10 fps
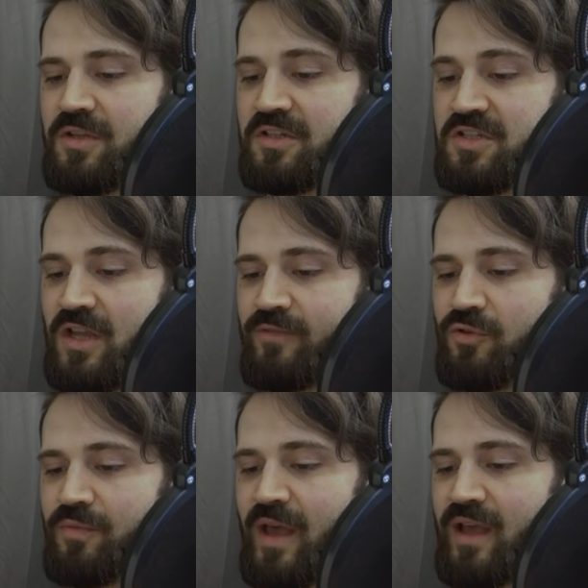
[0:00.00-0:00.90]
a
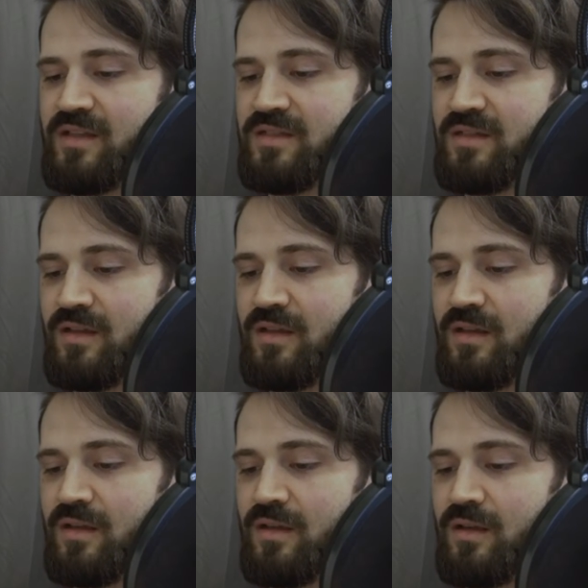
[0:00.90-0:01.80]
disheveled mass.
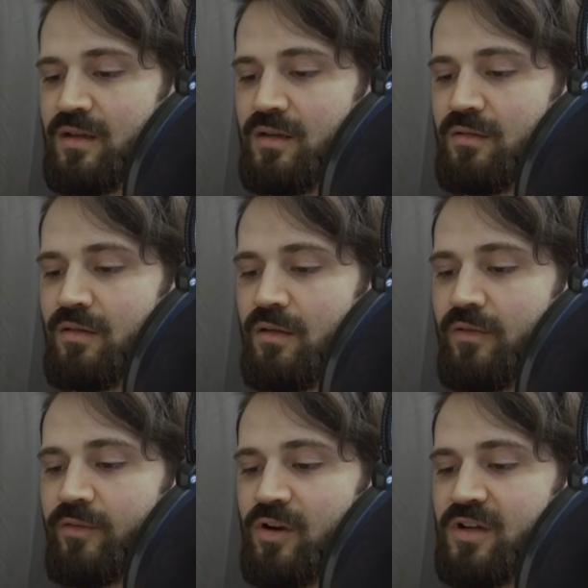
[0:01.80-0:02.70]

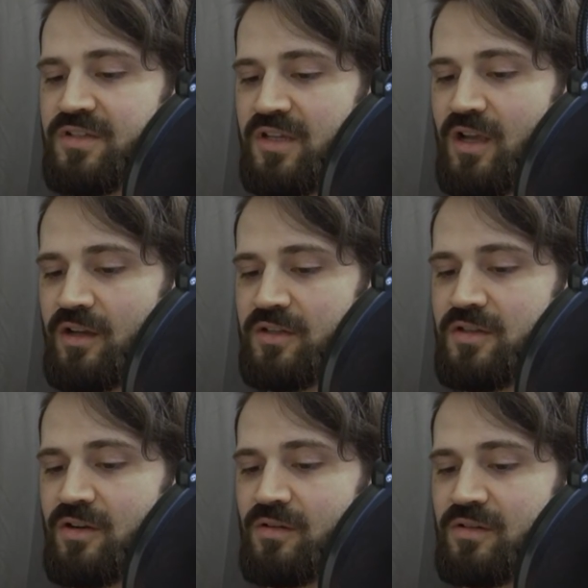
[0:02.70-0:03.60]
Ferran's gut
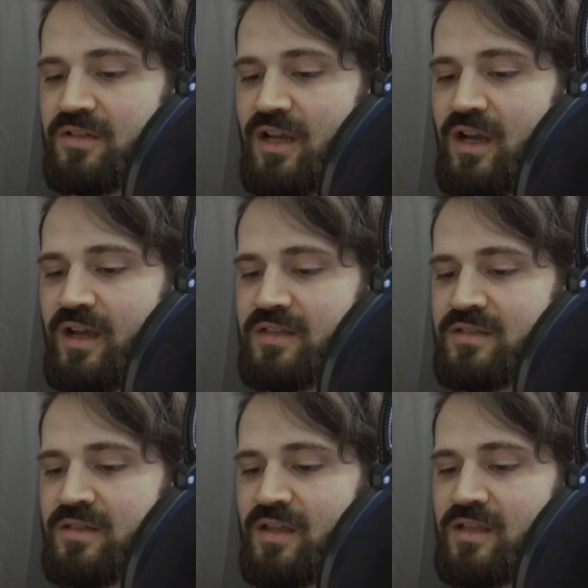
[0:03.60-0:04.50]
turned to
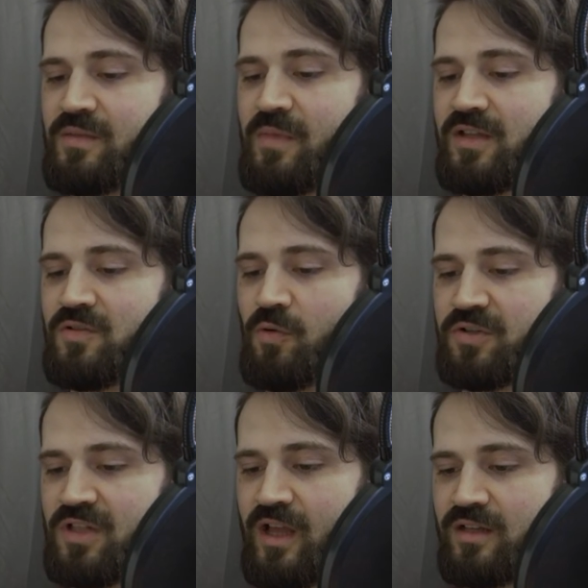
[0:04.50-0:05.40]
ice as it met
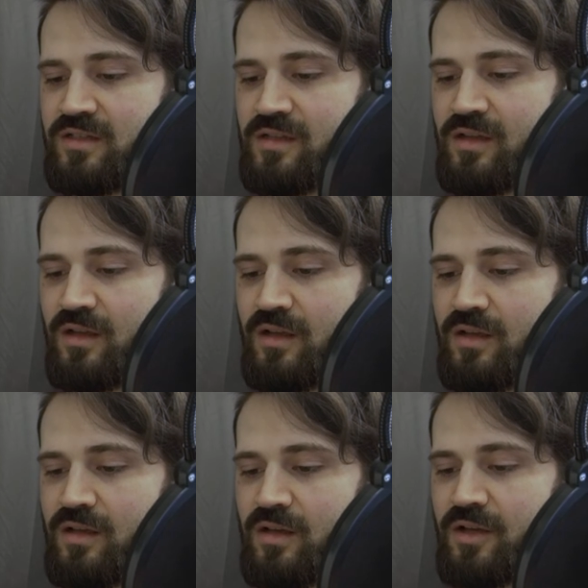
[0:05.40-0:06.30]
torchlight.
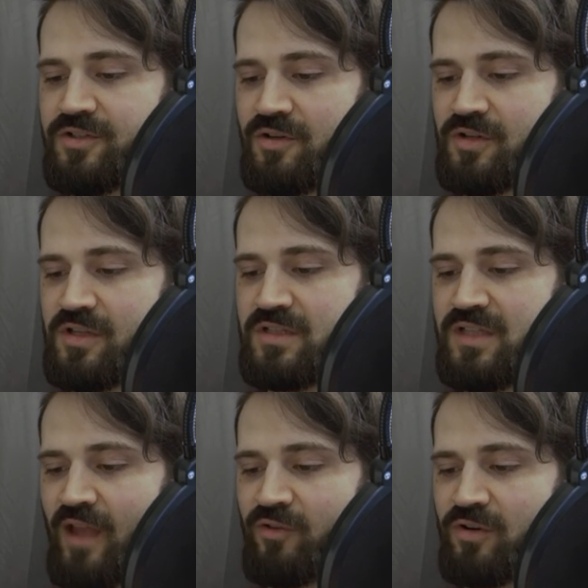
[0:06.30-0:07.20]
A dirty,
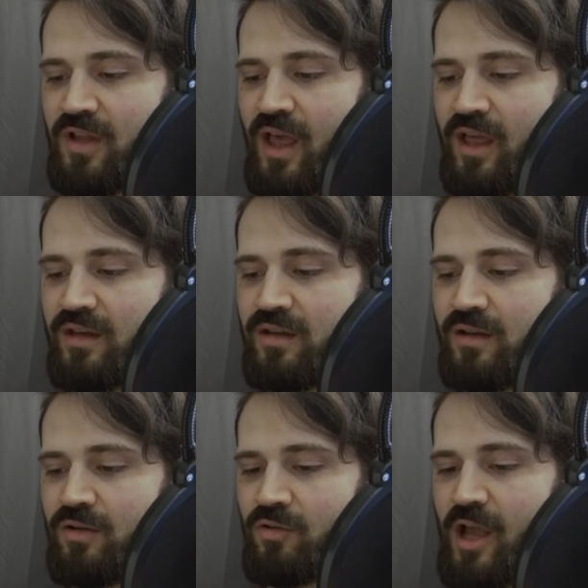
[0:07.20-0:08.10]
severed head,
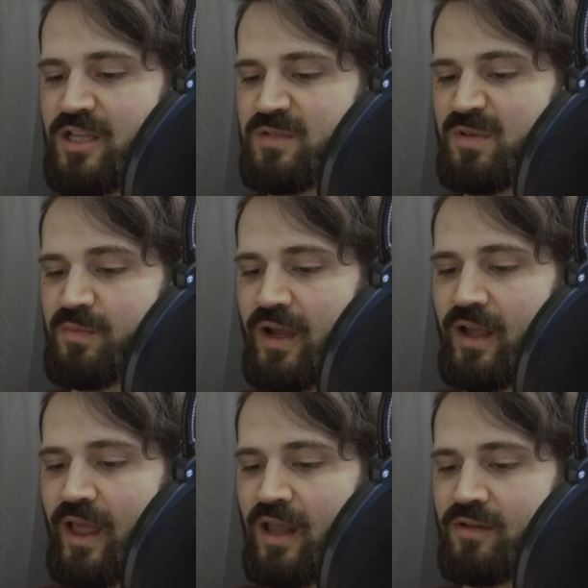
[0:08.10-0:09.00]
grasped by a
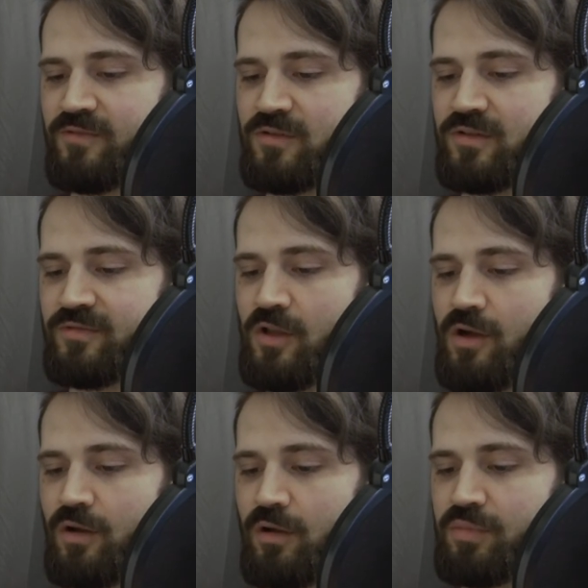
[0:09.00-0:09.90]
handful of
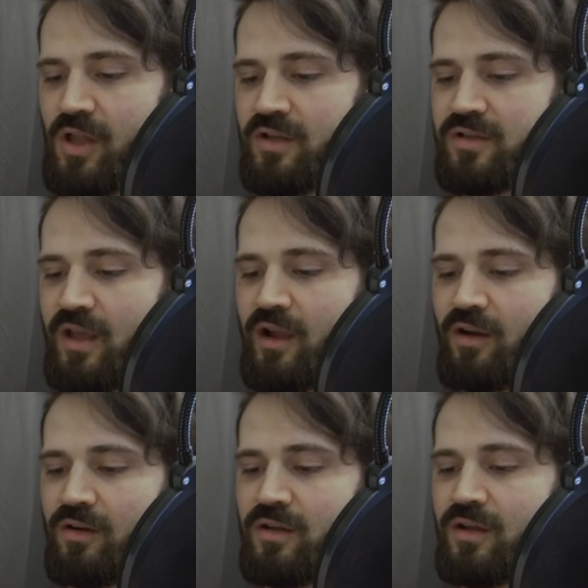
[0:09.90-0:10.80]
long, blonde
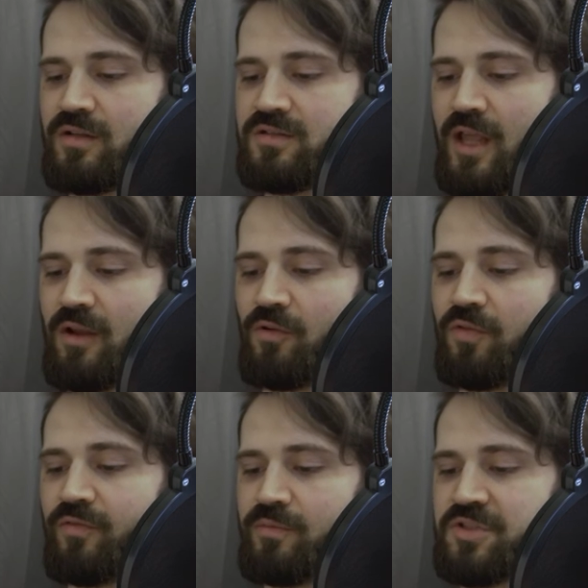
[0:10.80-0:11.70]
hair, dangled
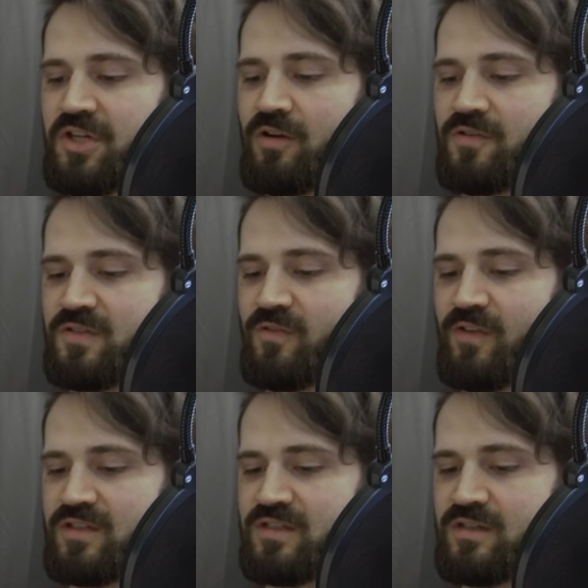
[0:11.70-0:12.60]
from Jackal's
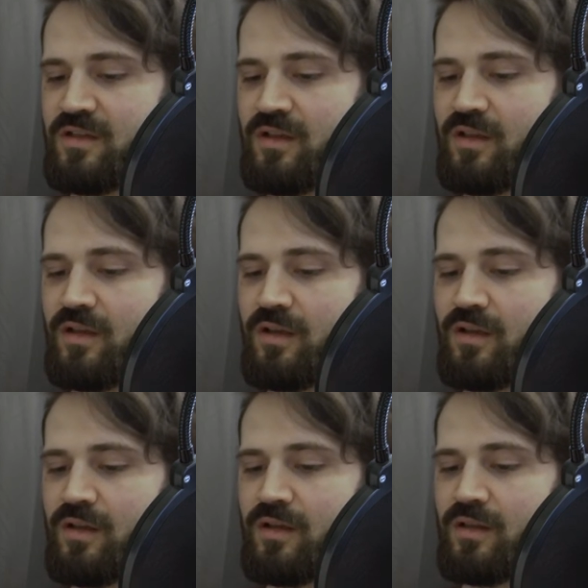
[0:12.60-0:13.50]
fist.
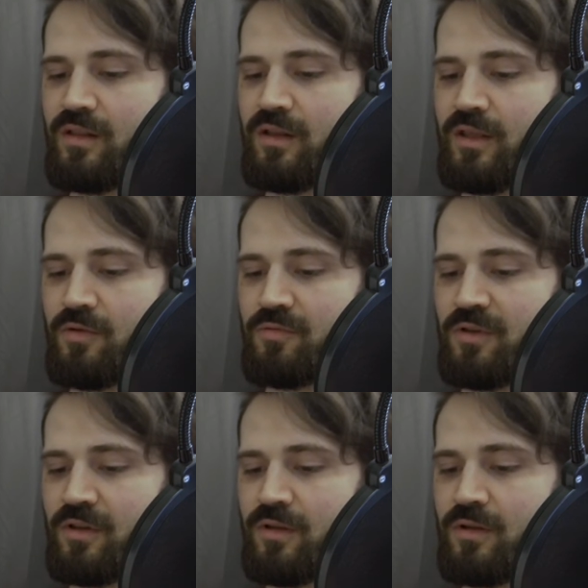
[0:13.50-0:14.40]

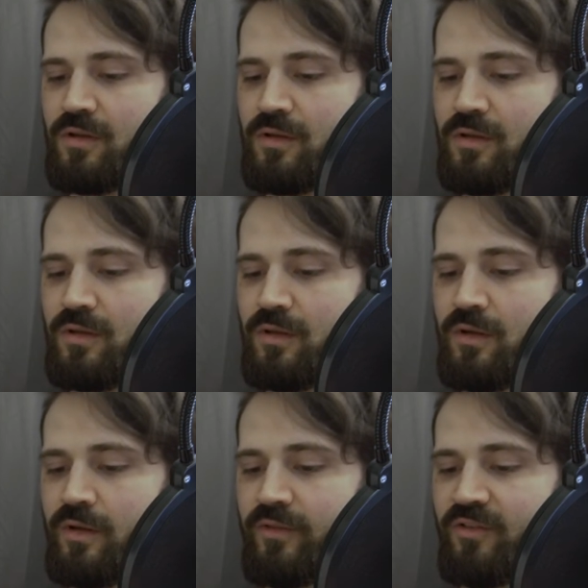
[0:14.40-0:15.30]
Liuel.
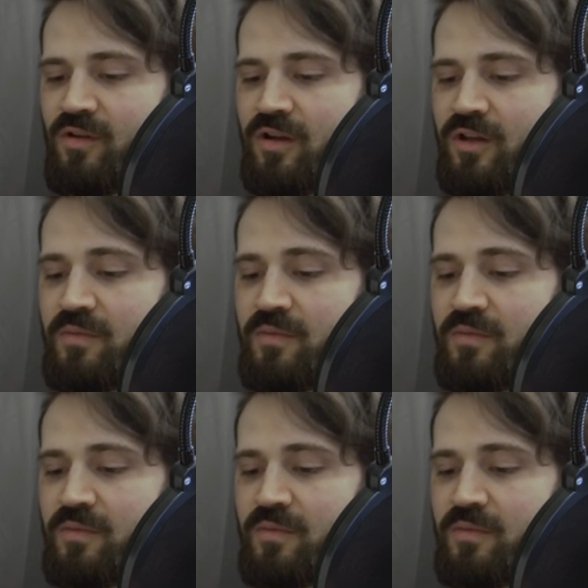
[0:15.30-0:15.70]
Ferran had